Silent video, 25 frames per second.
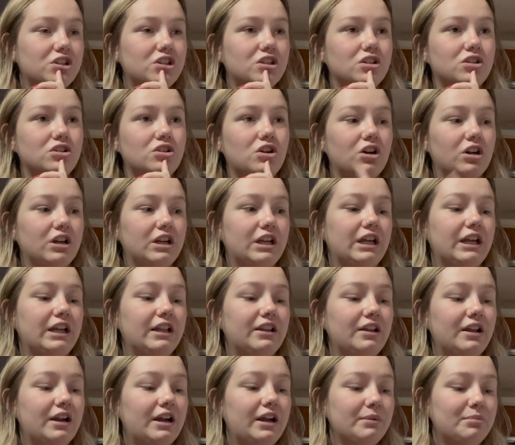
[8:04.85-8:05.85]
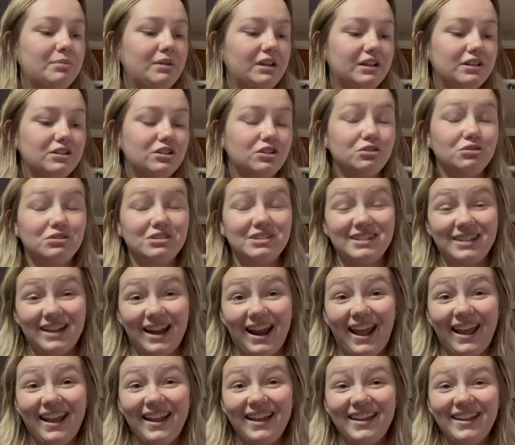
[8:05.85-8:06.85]
to Target that I plan to use
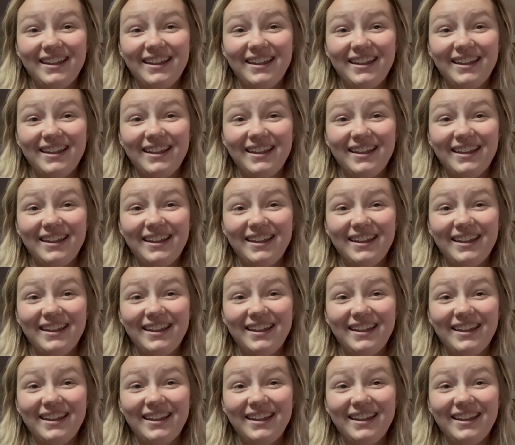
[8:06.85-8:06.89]
today.